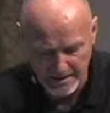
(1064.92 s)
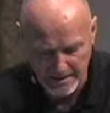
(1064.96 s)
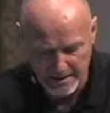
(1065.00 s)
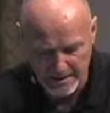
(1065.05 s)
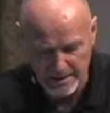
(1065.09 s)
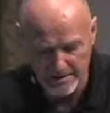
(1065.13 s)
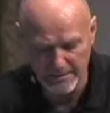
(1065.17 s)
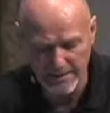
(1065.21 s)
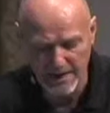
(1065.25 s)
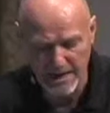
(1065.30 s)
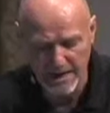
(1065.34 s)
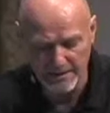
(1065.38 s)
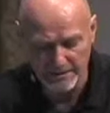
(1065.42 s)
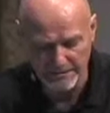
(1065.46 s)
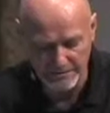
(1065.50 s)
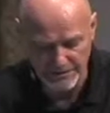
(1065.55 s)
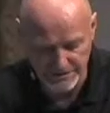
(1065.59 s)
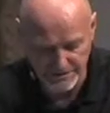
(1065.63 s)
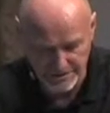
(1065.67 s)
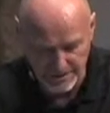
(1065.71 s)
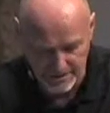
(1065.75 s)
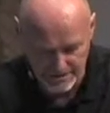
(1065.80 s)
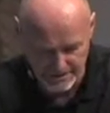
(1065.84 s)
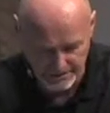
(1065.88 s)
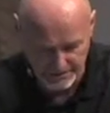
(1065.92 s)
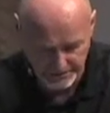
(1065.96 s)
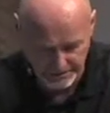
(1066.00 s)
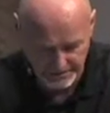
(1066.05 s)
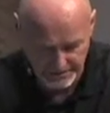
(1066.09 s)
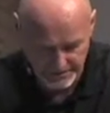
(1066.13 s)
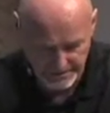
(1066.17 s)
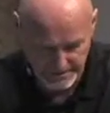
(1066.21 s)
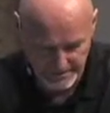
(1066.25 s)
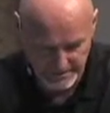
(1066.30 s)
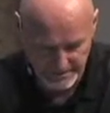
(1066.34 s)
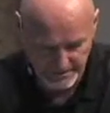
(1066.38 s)
a man of
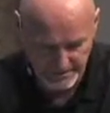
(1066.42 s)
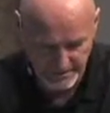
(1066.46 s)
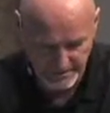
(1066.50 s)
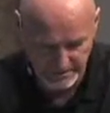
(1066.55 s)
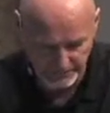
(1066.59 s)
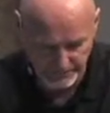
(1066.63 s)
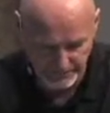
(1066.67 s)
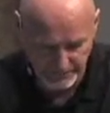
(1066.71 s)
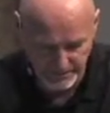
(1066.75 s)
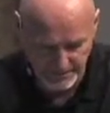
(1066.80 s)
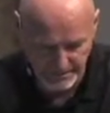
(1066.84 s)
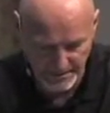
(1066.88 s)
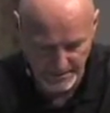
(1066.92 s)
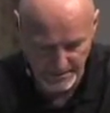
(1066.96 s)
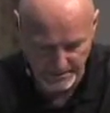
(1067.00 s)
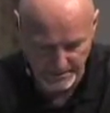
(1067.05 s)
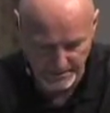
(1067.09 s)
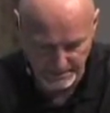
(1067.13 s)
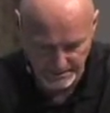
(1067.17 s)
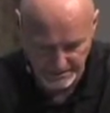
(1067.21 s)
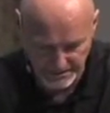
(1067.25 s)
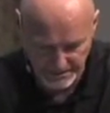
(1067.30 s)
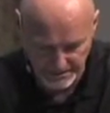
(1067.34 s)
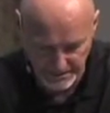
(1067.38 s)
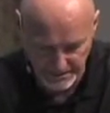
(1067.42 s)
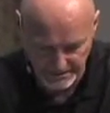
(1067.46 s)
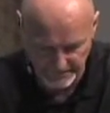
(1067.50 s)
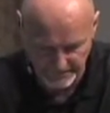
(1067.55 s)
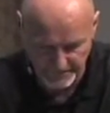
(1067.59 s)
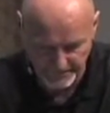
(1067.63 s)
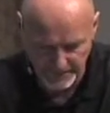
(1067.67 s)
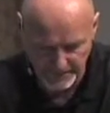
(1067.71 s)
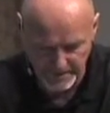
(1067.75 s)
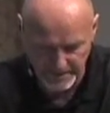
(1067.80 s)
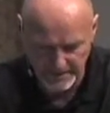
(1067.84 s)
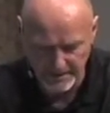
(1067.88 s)
sorrows and familiar with
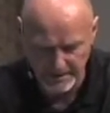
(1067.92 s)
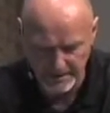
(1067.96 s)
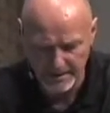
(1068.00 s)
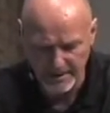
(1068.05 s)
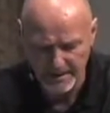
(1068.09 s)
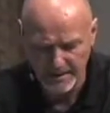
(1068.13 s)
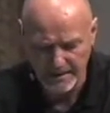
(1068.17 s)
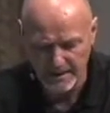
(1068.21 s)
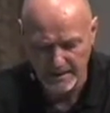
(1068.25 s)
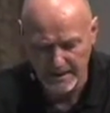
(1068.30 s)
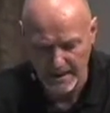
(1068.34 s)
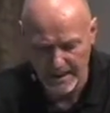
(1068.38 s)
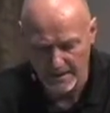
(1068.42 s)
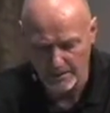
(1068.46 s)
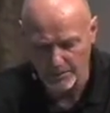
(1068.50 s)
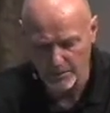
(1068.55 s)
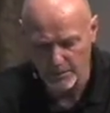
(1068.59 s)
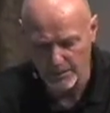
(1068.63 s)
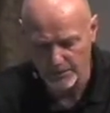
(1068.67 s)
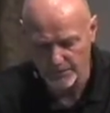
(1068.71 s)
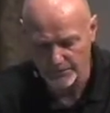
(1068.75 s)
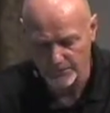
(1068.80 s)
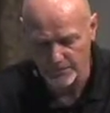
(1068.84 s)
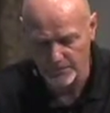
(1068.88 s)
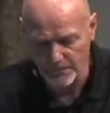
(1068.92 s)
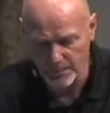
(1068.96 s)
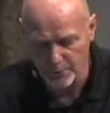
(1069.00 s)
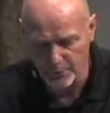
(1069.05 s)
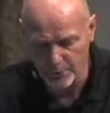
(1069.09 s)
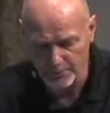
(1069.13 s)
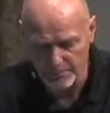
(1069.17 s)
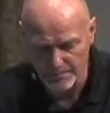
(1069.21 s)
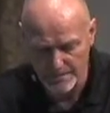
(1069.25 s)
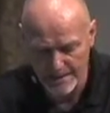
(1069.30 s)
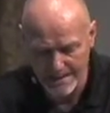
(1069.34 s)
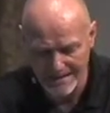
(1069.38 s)
suffering. Like one from
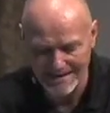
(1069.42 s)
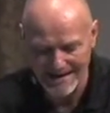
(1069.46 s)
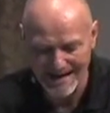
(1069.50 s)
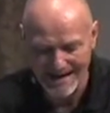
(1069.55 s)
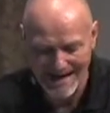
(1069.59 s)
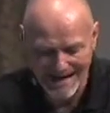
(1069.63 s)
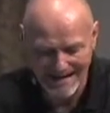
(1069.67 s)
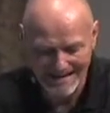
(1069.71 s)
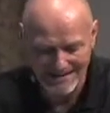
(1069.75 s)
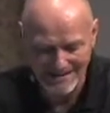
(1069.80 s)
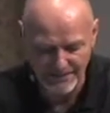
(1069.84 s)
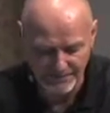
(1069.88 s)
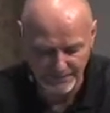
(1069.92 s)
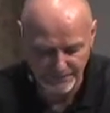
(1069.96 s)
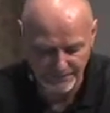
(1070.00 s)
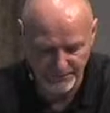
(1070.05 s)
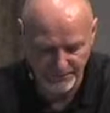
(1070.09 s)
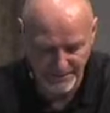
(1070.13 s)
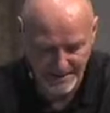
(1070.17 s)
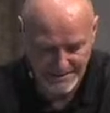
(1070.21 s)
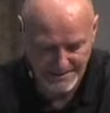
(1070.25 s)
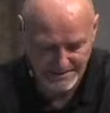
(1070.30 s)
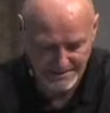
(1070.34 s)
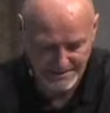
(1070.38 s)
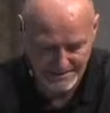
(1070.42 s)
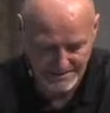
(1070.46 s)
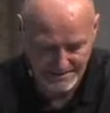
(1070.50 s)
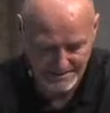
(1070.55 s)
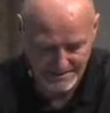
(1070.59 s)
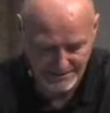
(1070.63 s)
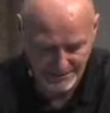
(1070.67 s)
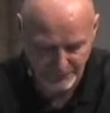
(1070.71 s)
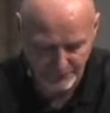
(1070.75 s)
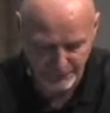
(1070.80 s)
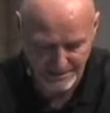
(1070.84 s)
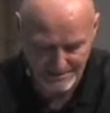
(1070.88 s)
whom men hide their faces,
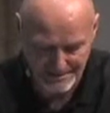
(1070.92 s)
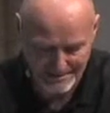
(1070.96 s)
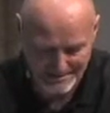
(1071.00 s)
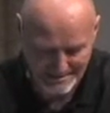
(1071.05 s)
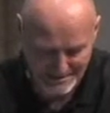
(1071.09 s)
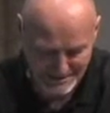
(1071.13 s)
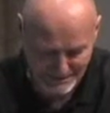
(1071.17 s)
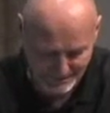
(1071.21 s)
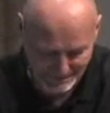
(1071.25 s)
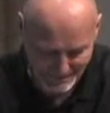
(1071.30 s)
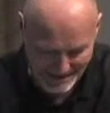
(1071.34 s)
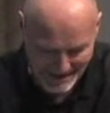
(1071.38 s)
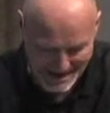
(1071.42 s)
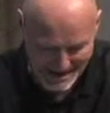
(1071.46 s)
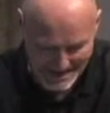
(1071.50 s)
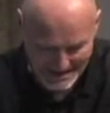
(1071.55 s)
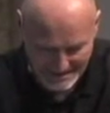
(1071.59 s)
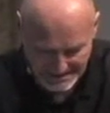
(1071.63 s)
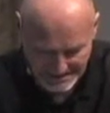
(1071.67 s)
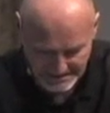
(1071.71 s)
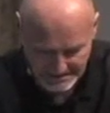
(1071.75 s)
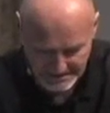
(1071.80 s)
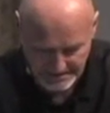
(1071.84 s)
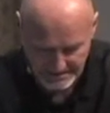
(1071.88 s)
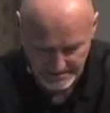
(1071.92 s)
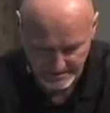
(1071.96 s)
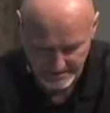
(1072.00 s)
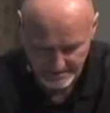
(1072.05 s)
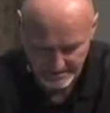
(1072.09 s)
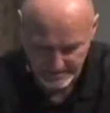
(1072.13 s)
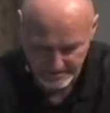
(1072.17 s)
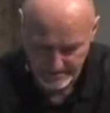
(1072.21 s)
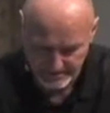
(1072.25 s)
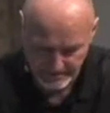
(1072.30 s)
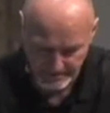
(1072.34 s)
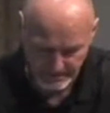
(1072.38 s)
he was despised,
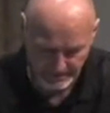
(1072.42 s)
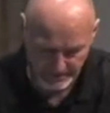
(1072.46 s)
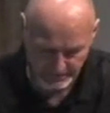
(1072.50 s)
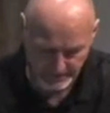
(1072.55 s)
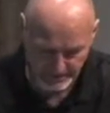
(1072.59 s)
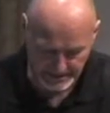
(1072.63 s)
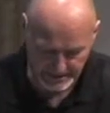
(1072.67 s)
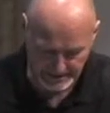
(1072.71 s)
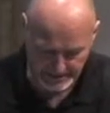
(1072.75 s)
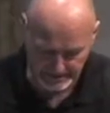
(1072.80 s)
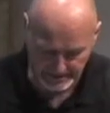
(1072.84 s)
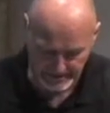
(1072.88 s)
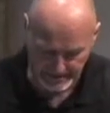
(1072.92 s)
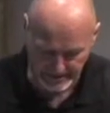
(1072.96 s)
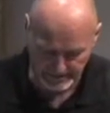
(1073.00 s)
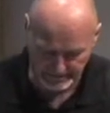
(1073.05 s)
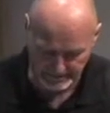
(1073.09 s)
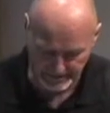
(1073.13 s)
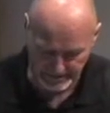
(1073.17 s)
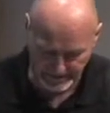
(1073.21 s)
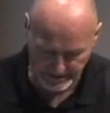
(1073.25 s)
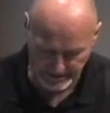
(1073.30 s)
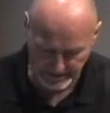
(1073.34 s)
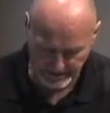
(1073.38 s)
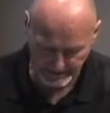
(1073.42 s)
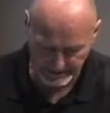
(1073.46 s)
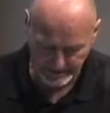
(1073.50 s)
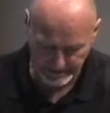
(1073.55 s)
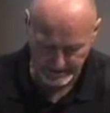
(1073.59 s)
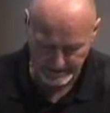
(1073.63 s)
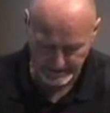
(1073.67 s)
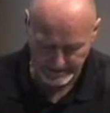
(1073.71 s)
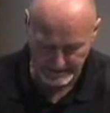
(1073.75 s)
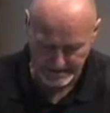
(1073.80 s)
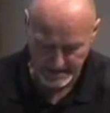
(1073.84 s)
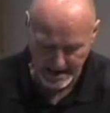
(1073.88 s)
and we esteemed him
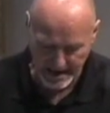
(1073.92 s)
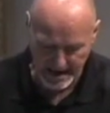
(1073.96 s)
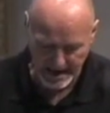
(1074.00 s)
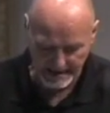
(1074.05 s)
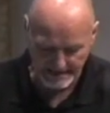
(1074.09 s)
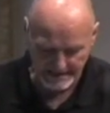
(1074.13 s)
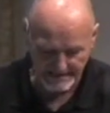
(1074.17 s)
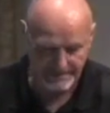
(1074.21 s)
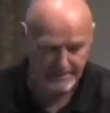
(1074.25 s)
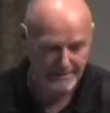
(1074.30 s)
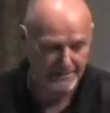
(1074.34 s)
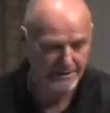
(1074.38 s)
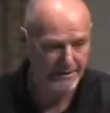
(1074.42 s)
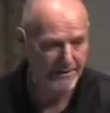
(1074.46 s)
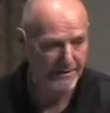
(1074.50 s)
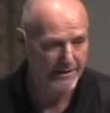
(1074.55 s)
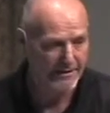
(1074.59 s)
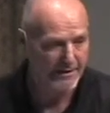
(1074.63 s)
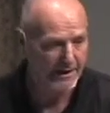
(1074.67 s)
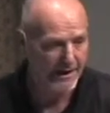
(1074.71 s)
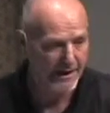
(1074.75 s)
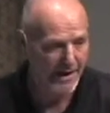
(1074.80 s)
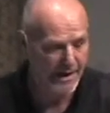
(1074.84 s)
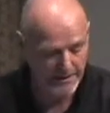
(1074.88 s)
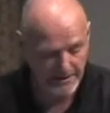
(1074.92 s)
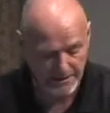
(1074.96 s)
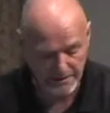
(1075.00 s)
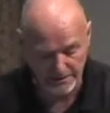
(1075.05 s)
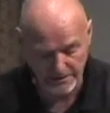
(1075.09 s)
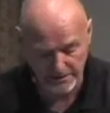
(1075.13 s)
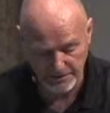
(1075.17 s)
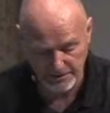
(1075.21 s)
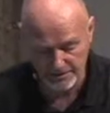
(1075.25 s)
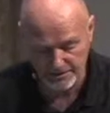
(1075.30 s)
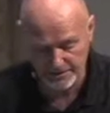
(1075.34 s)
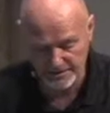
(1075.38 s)
not. Uh,
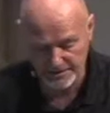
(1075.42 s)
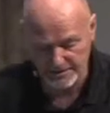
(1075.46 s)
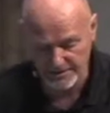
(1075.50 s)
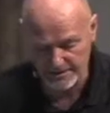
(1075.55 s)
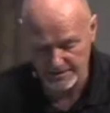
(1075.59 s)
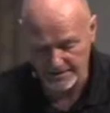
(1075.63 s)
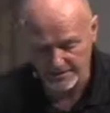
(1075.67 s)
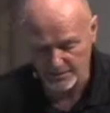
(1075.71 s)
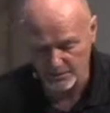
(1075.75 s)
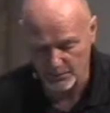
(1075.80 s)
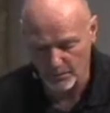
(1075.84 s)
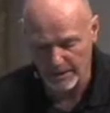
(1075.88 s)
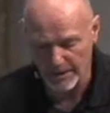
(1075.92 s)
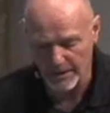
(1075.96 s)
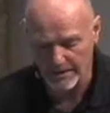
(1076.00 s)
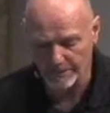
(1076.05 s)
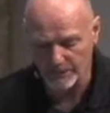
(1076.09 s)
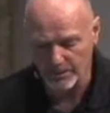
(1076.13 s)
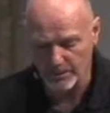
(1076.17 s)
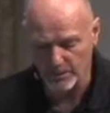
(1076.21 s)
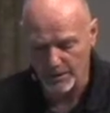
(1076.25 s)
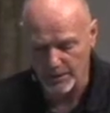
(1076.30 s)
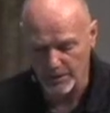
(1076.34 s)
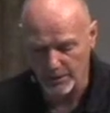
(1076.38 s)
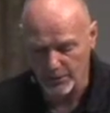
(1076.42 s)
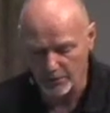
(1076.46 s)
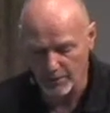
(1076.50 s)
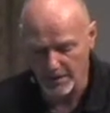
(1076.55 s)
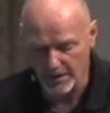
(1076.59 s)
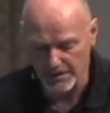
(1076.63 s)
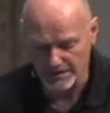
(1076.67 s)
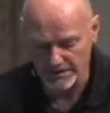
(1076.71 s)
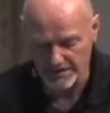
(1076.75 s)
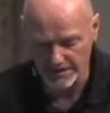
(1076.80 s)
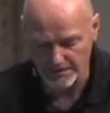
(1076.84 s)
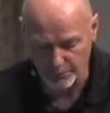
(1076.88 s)
Kent Hughes says that whenever we
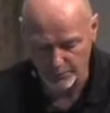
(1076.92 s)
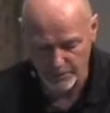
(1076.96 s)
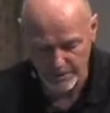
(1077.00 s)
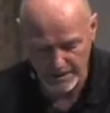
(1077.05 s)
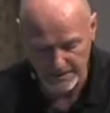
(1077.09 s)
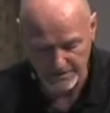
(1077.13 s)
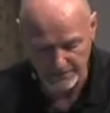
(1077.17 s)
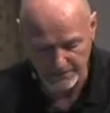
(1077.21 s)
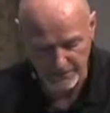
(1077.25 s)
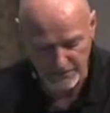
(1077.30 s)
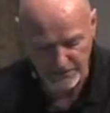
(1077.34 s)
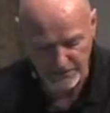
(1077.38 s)
crush the bread of